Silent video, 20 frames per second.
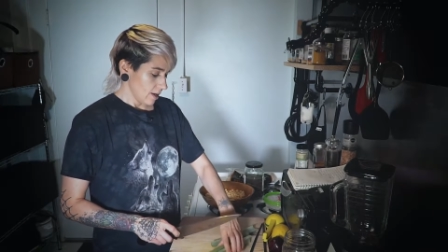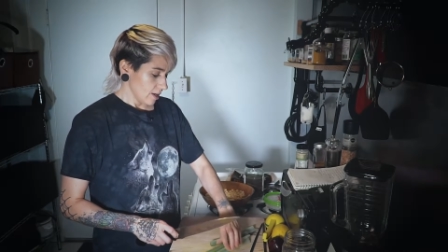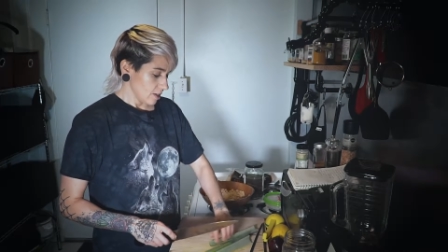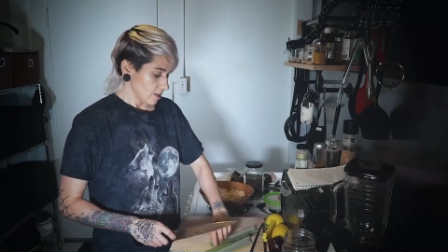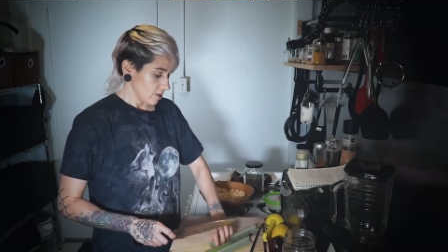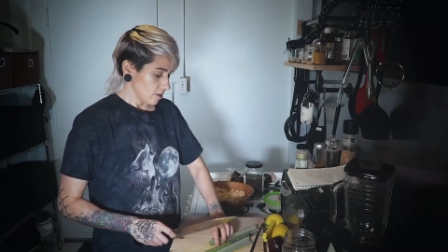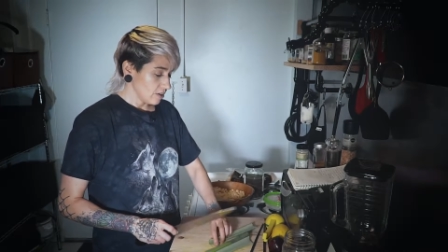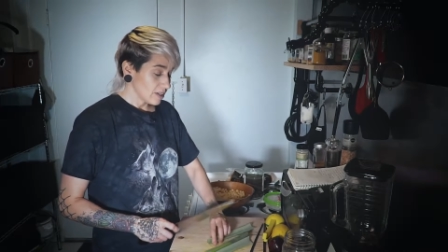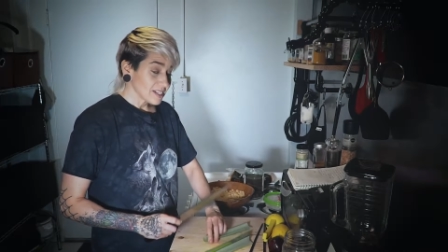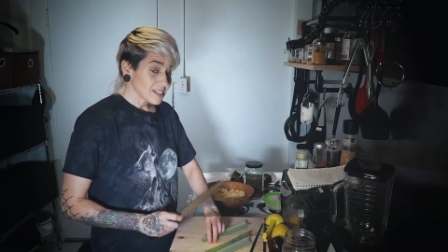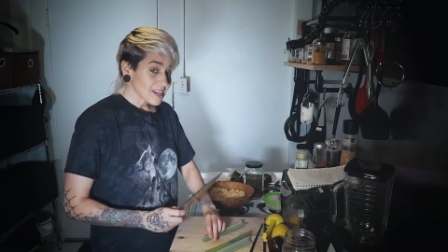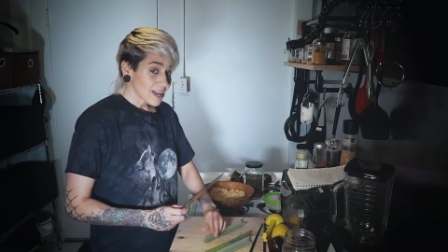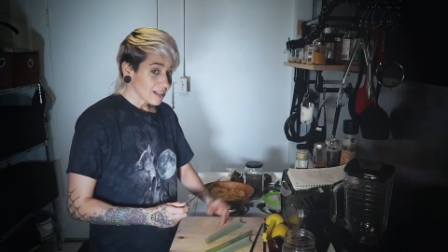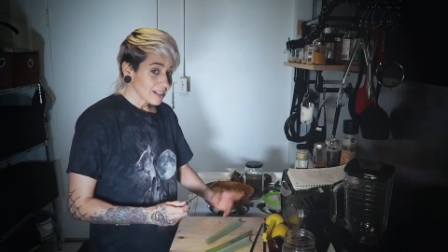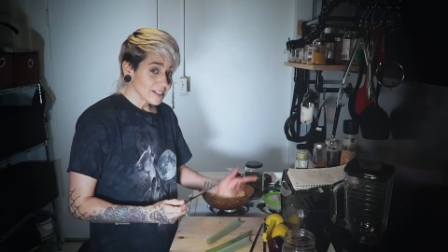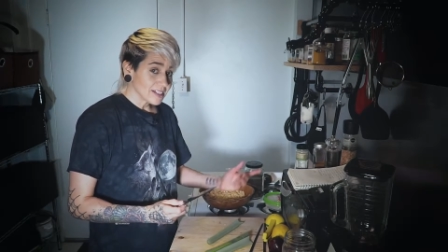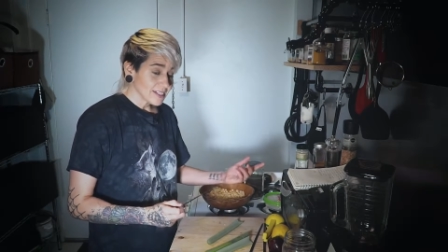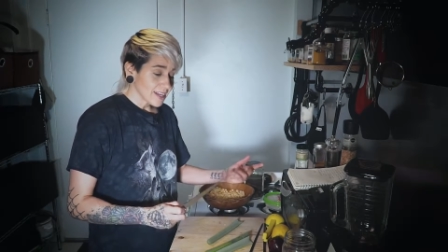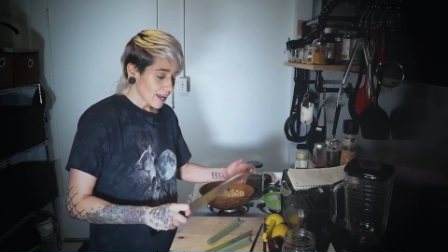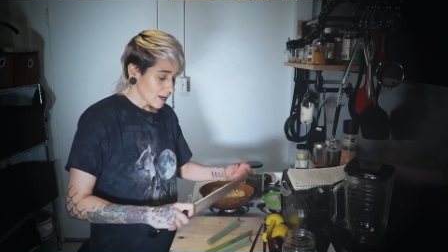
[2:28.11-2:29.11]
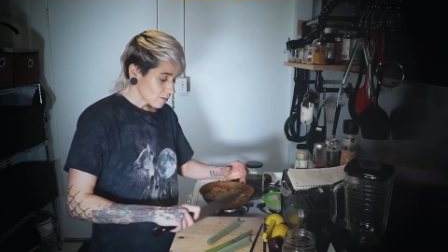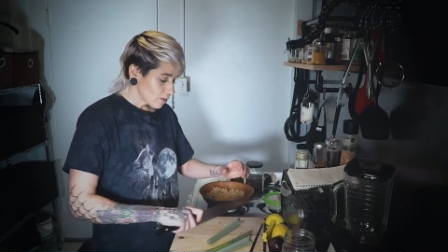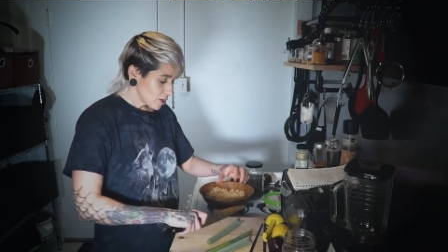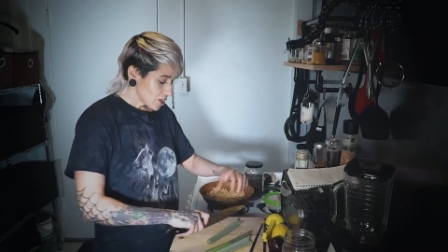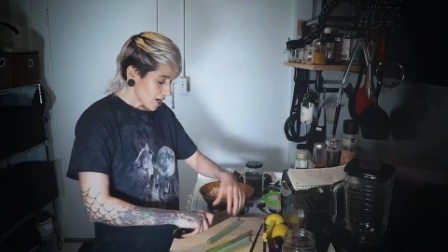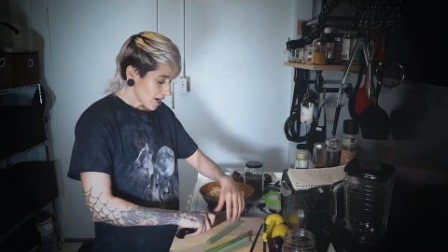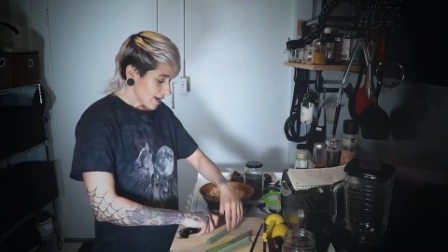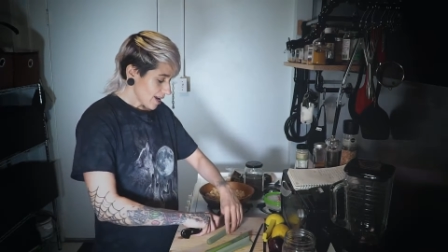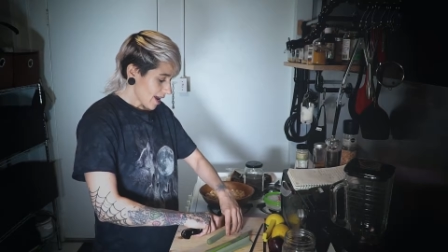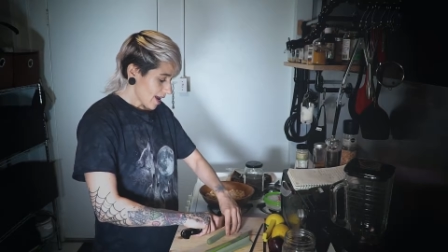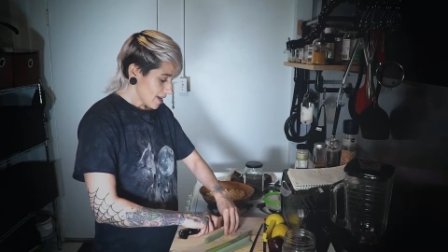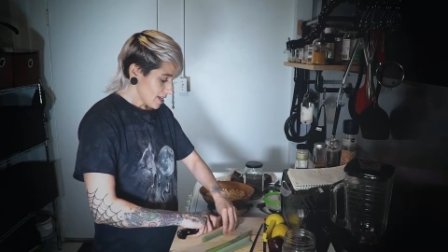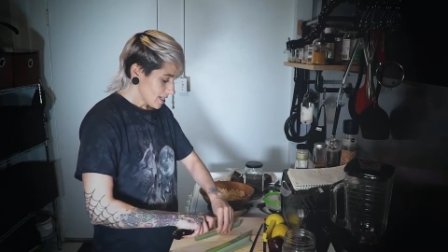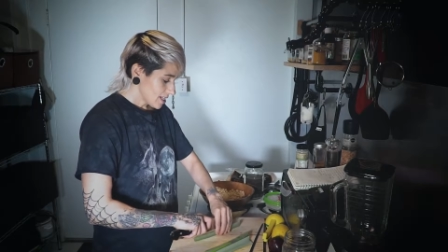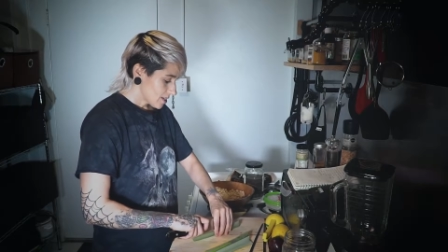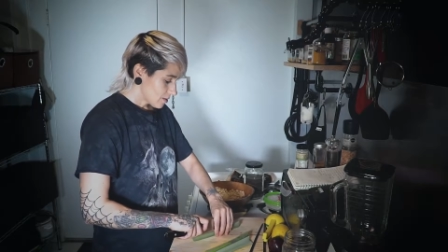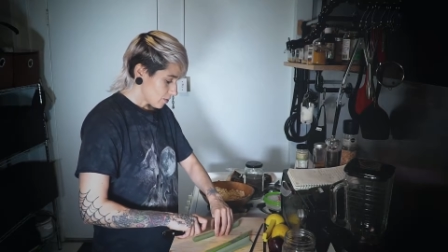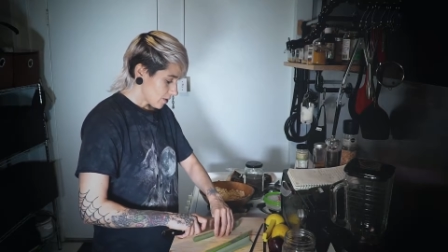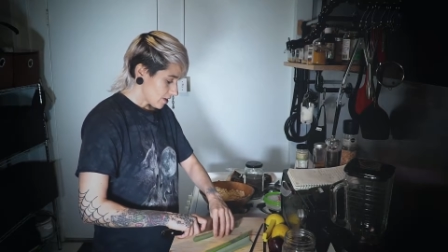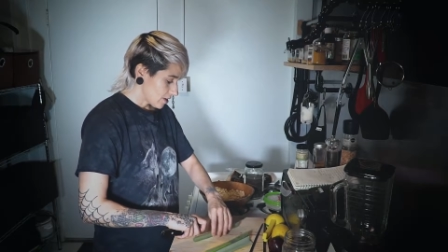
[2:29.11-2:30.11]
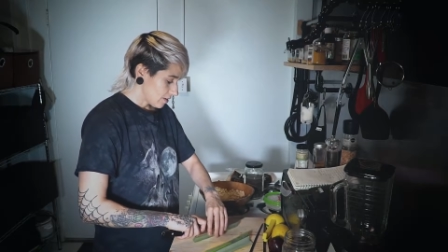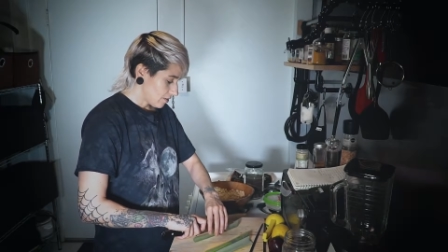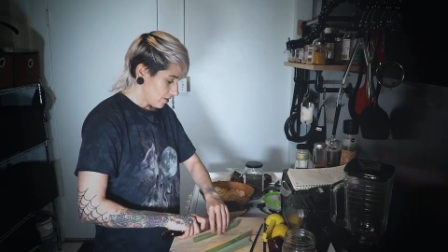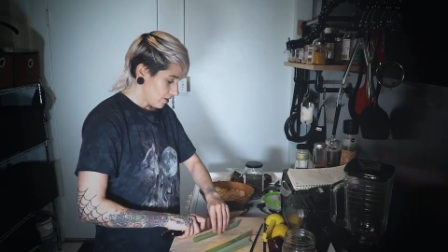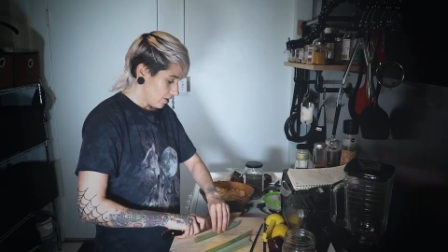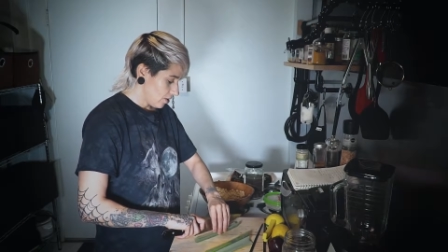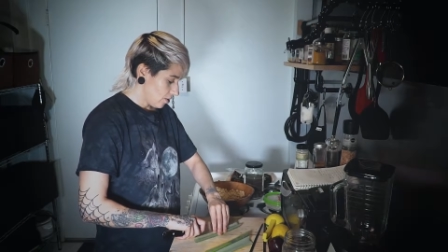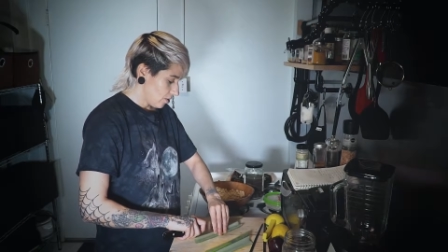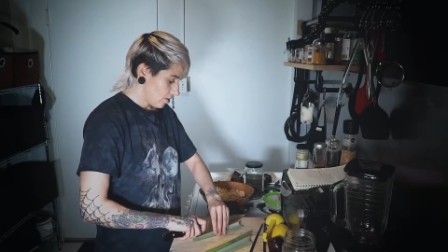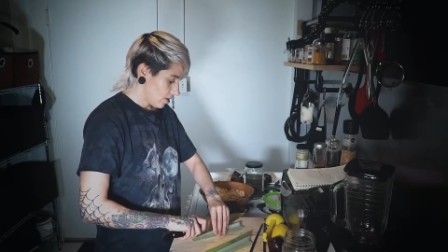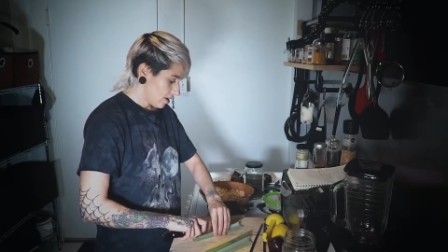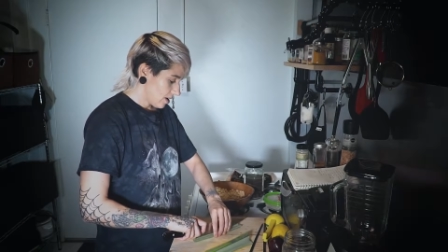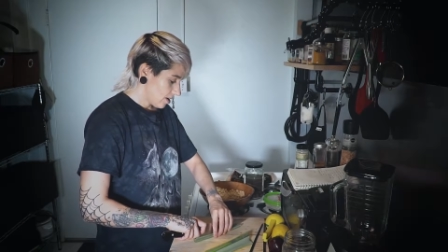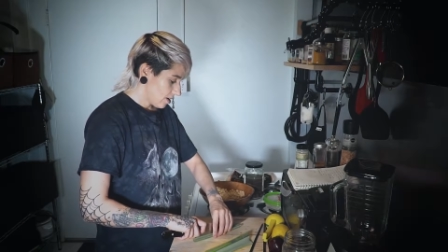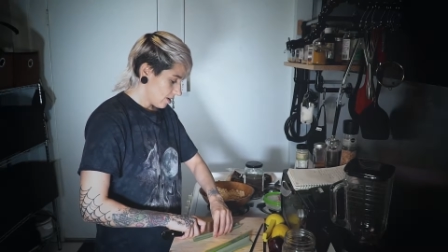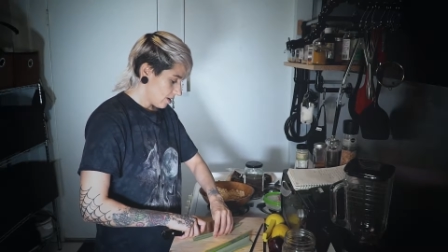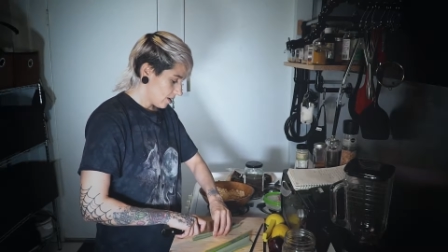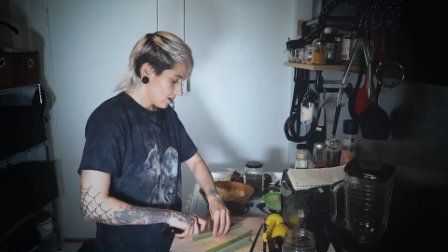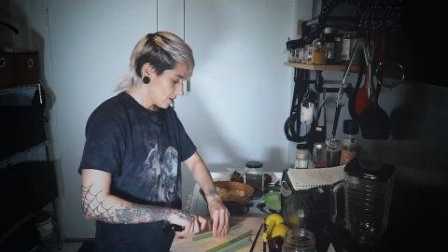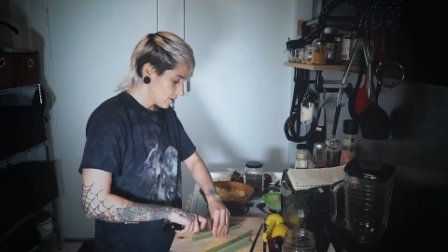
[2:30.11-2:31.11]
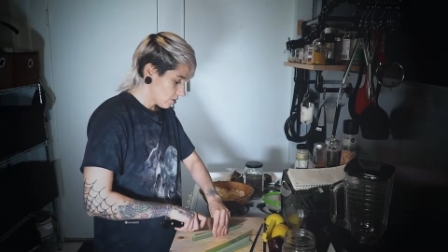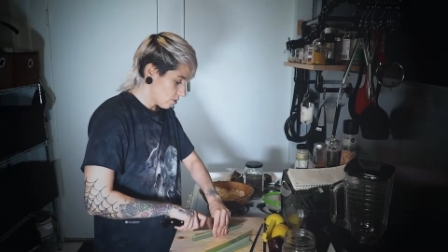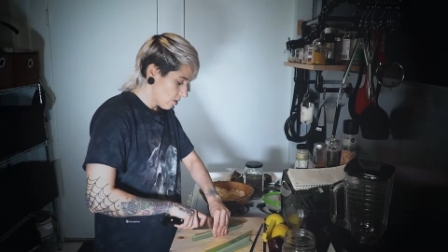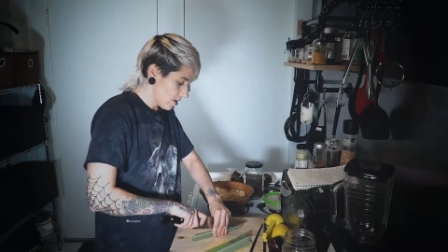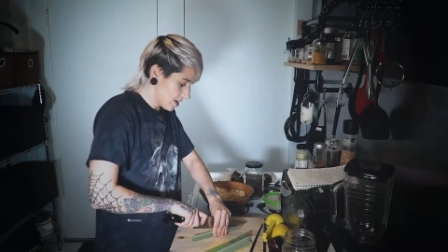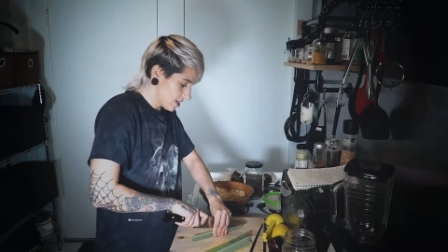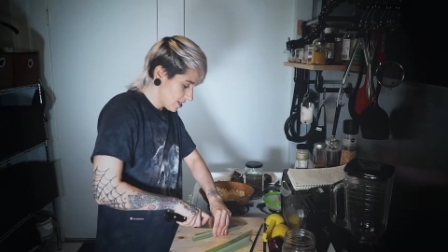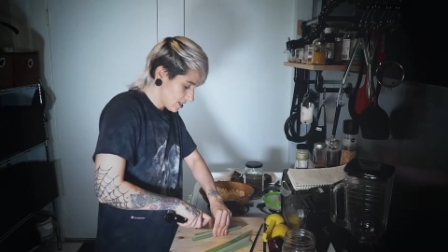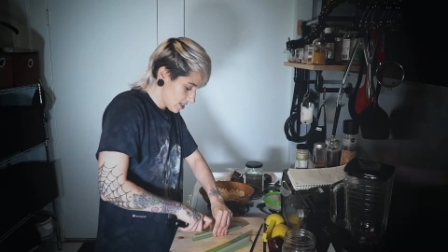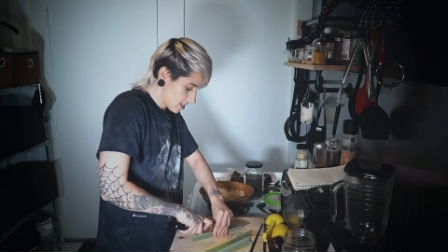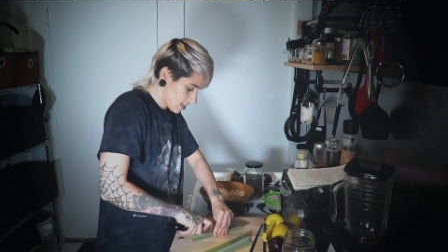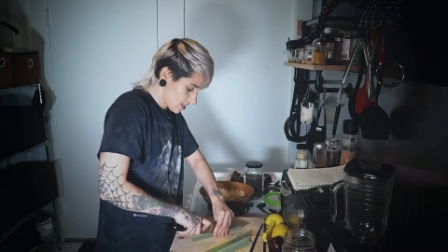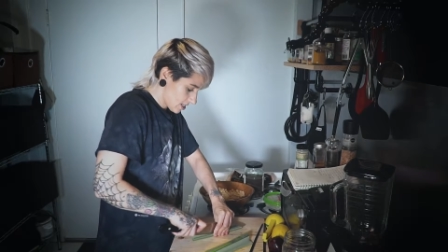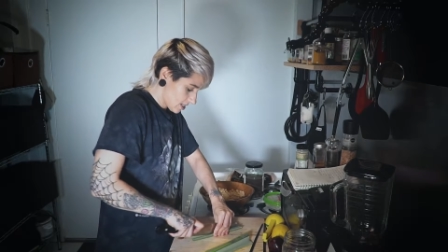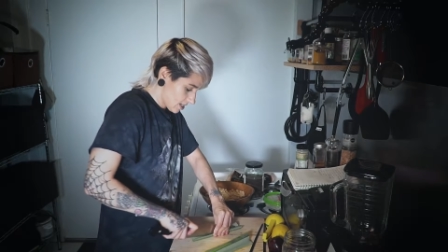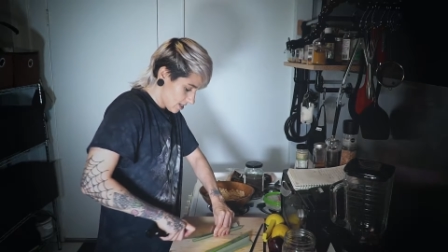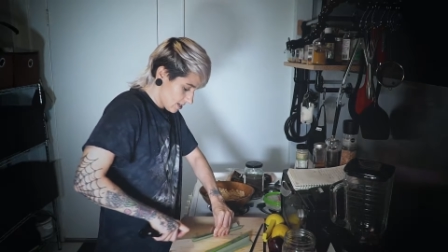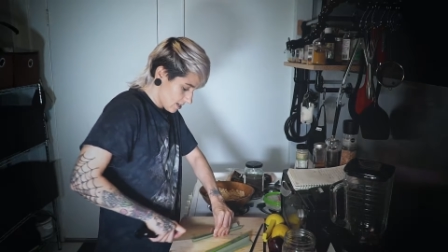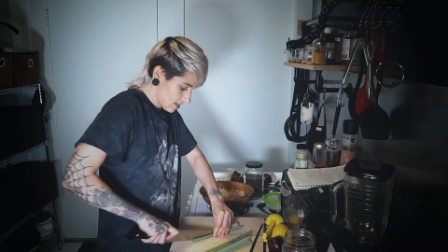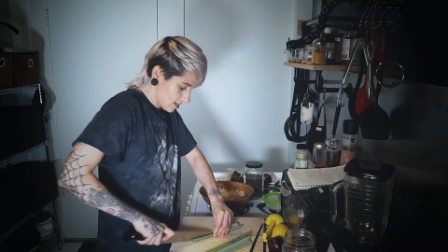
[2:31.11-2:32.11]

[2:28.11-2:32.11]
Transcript: tuna salad sandwich, I guess, with a few twists.